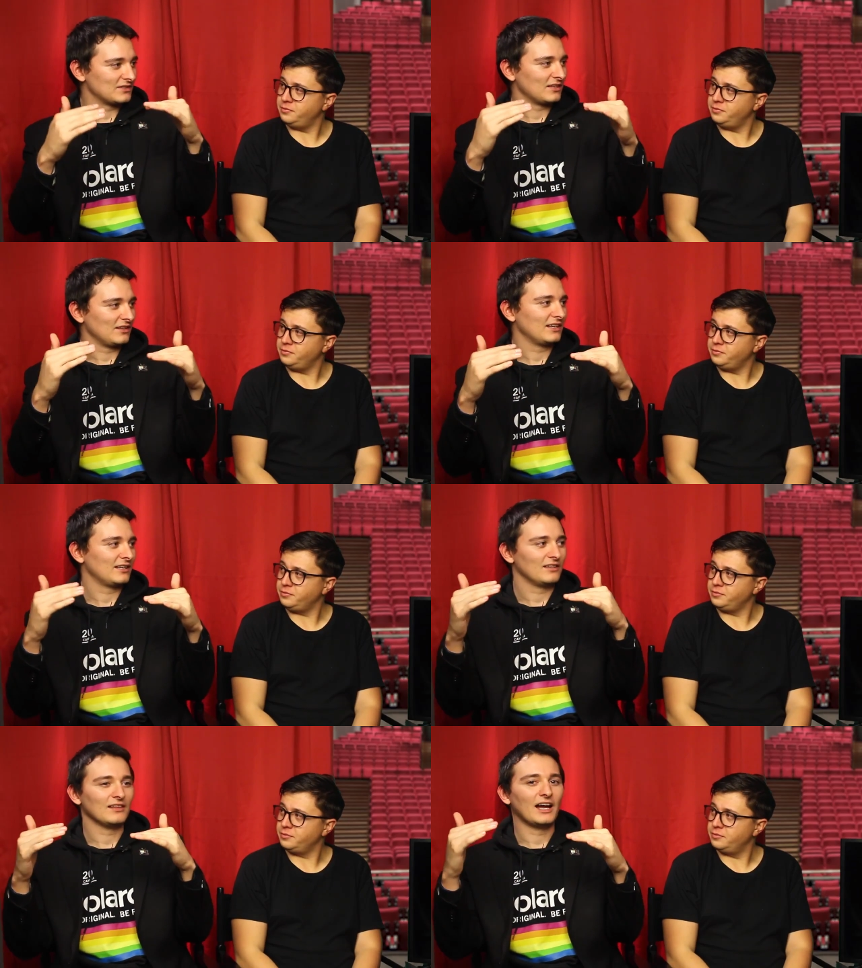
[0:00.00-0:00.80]
Speaker 1: is
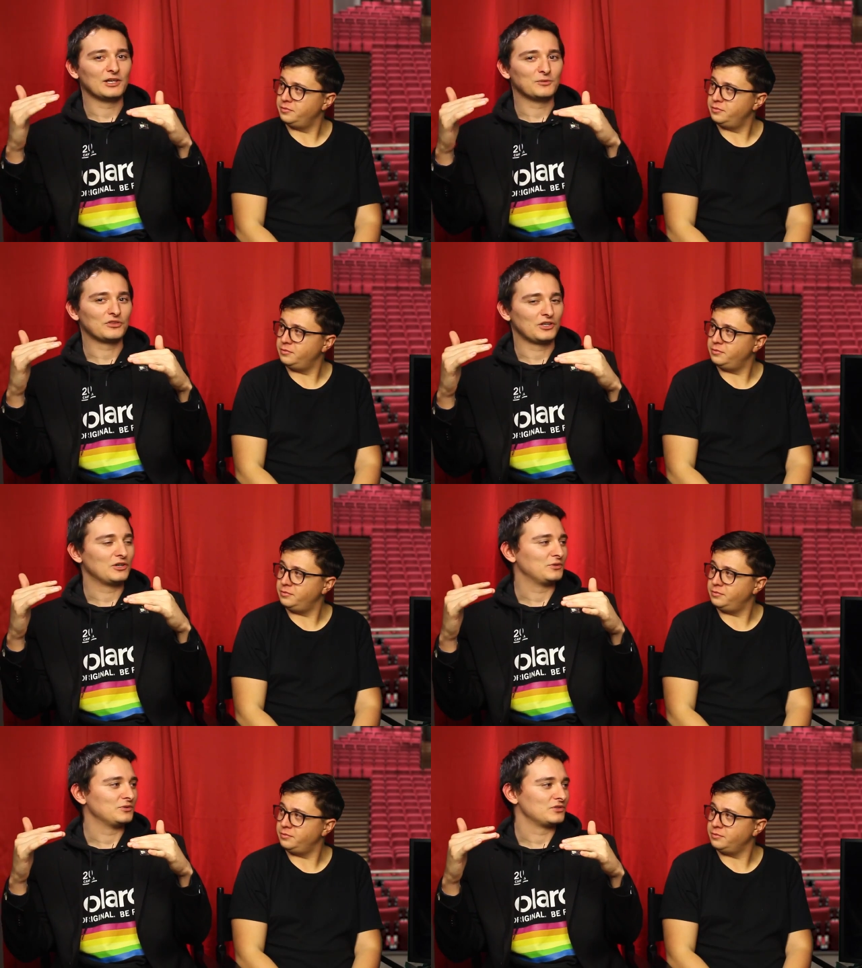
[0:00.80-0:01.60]
aligned with
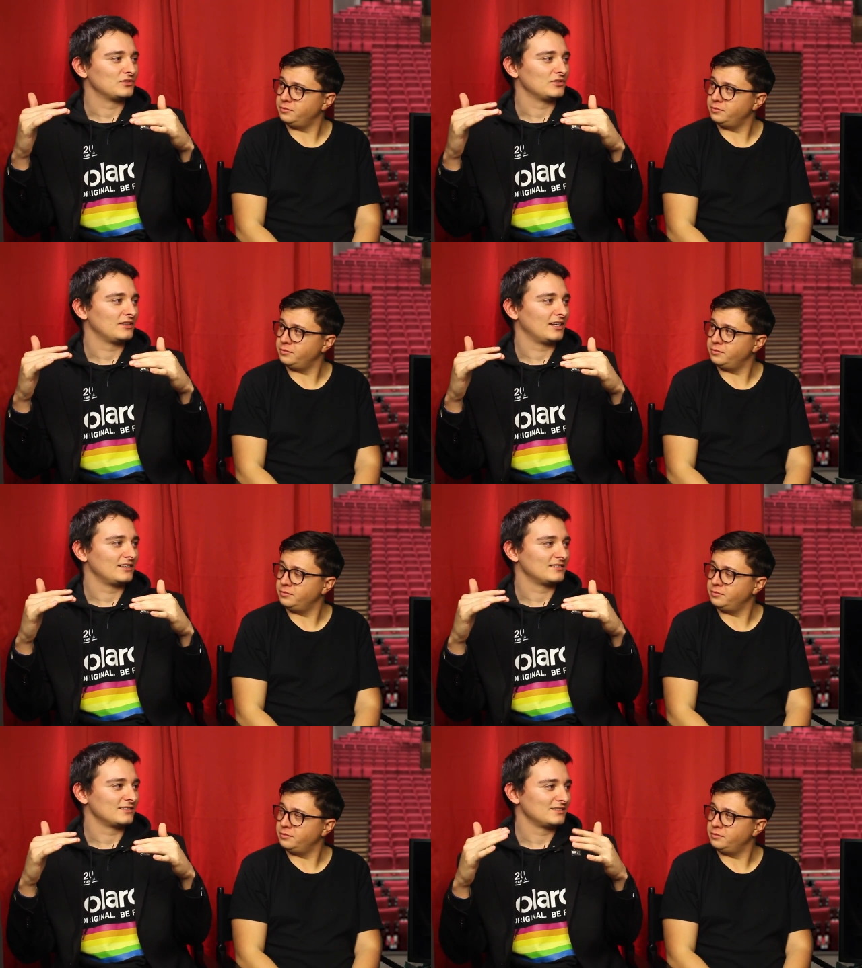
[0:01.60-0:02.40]
those in
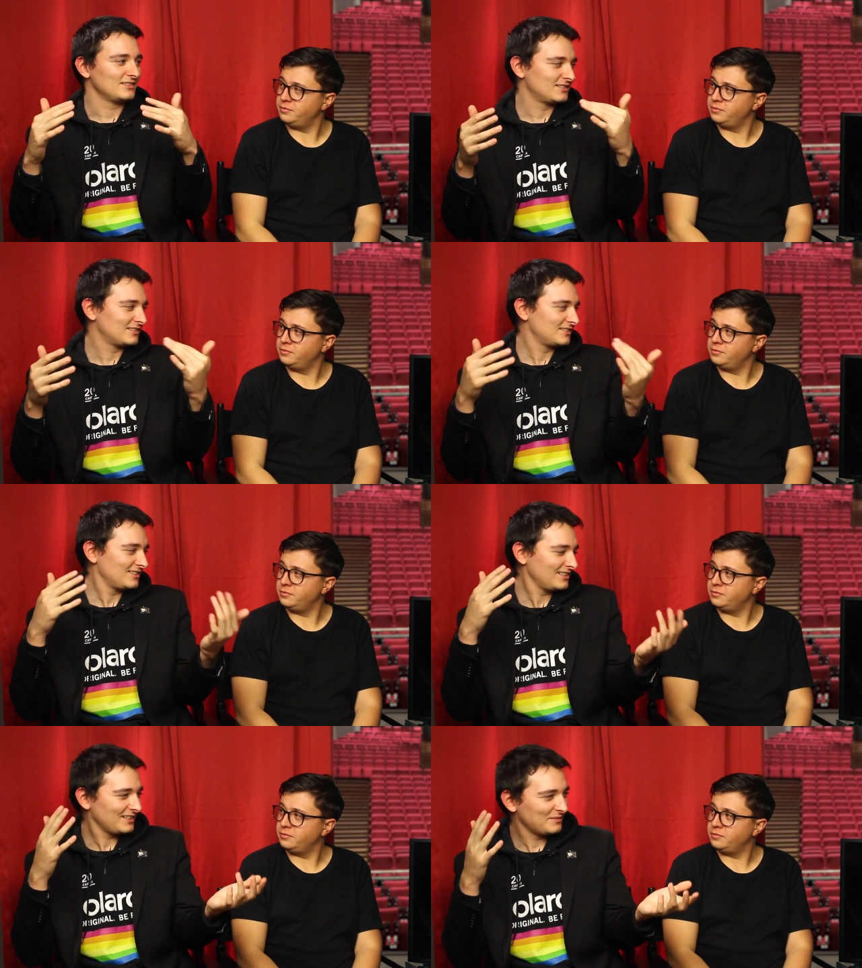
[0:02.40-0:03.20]
that it's
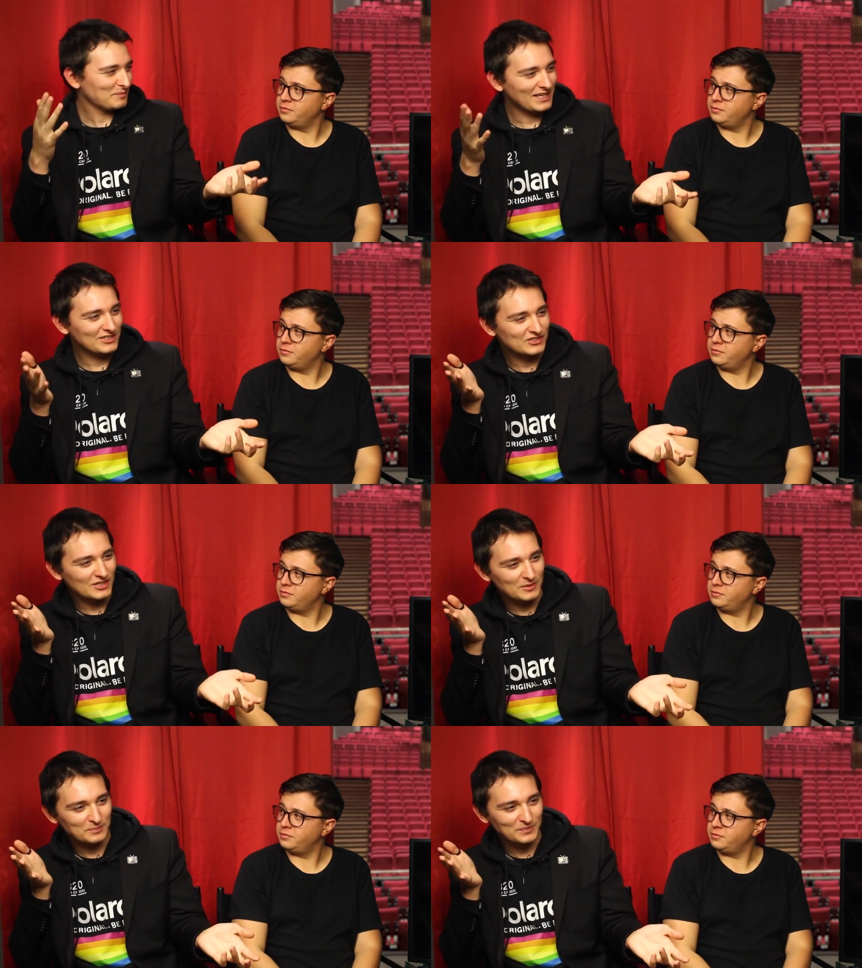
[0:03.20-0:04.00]
it's it makes
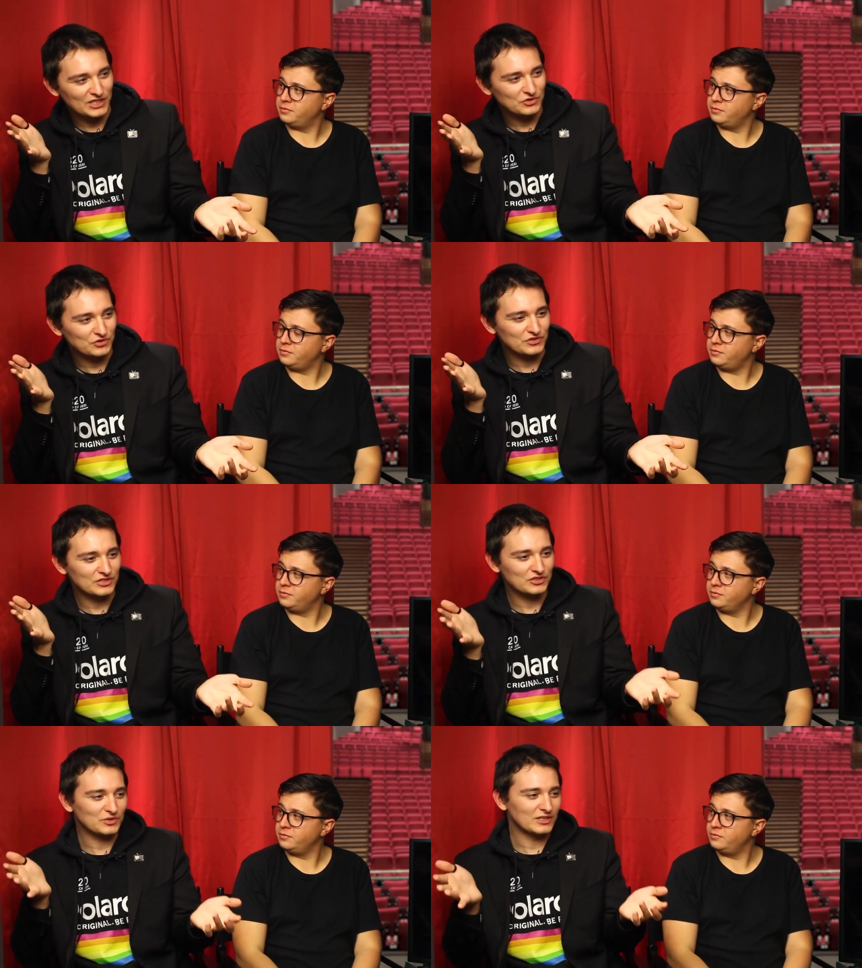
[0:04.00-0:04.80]
some
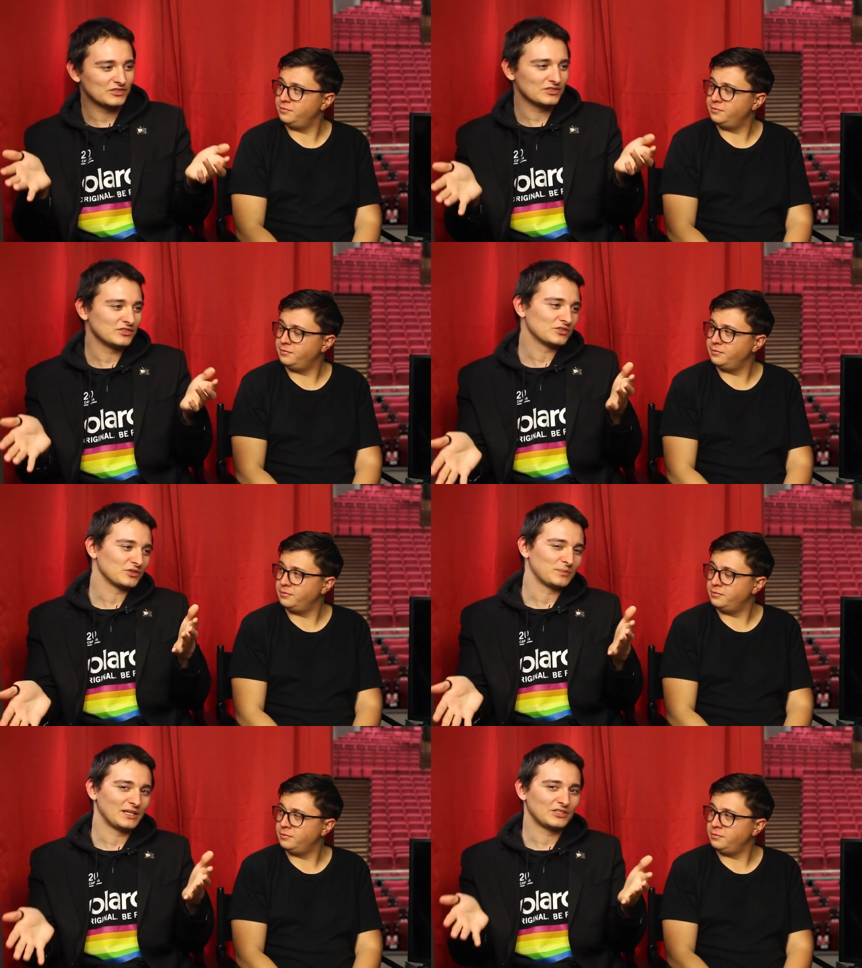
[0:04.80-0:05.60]
interesting choices
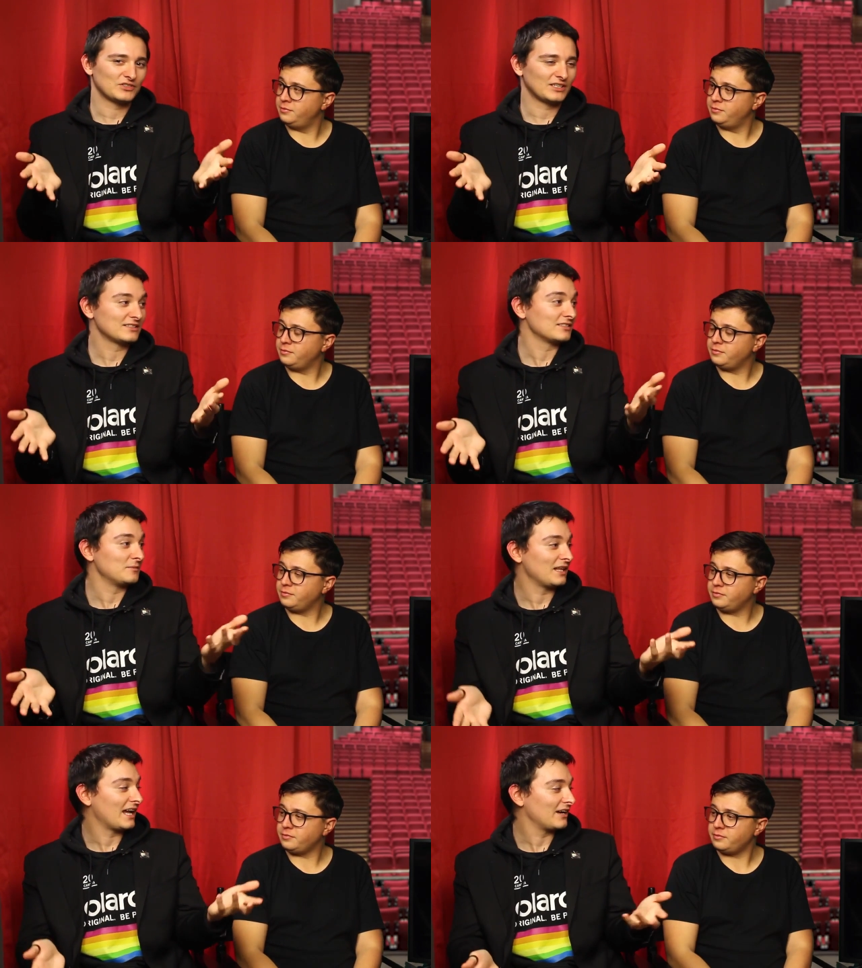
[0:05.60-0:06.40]
or makes gets
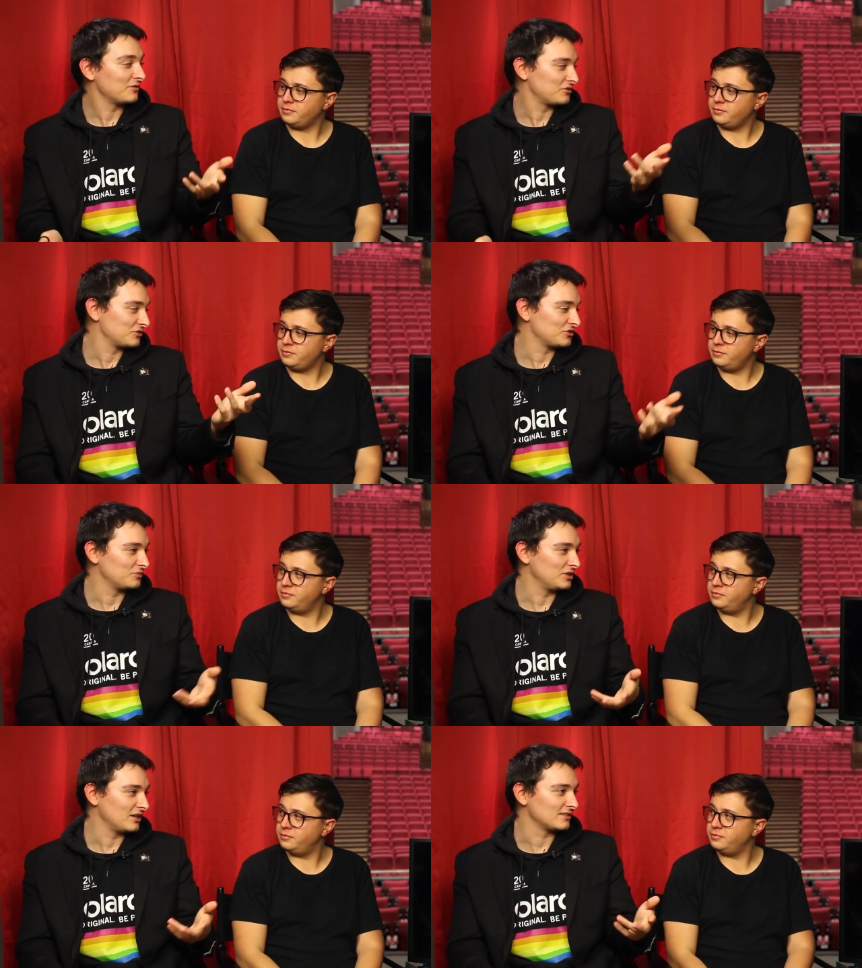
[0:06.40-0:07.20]
some laughs or
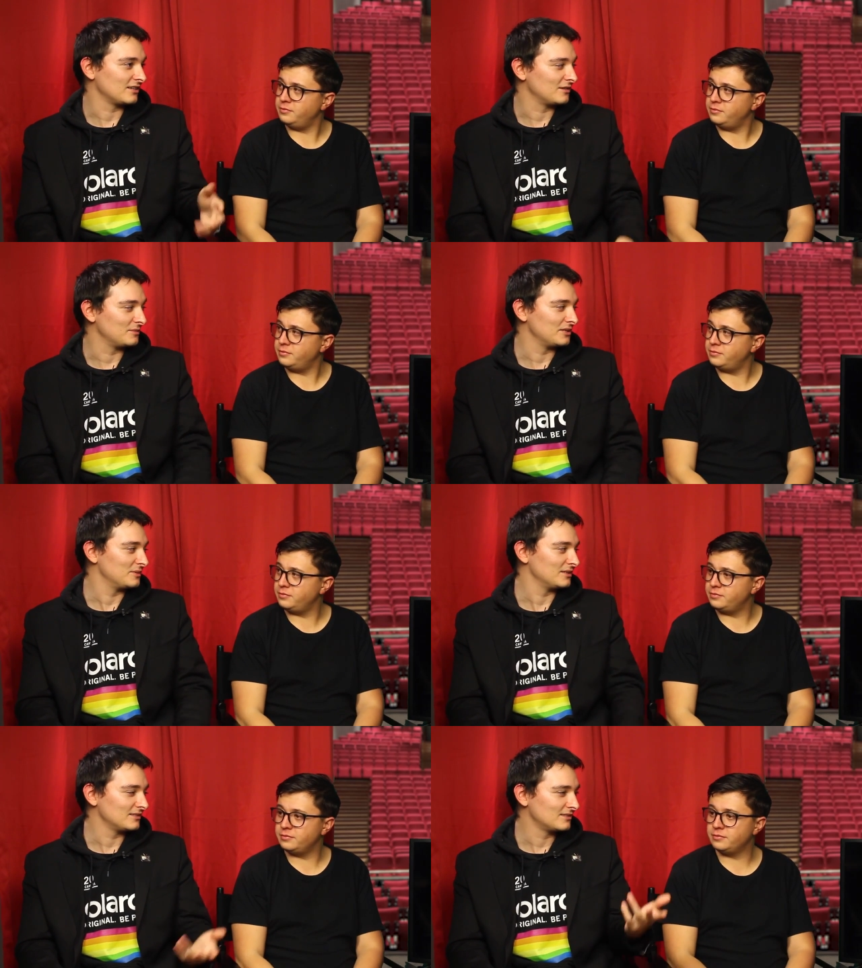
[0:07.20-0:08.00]
some yucks out of me, but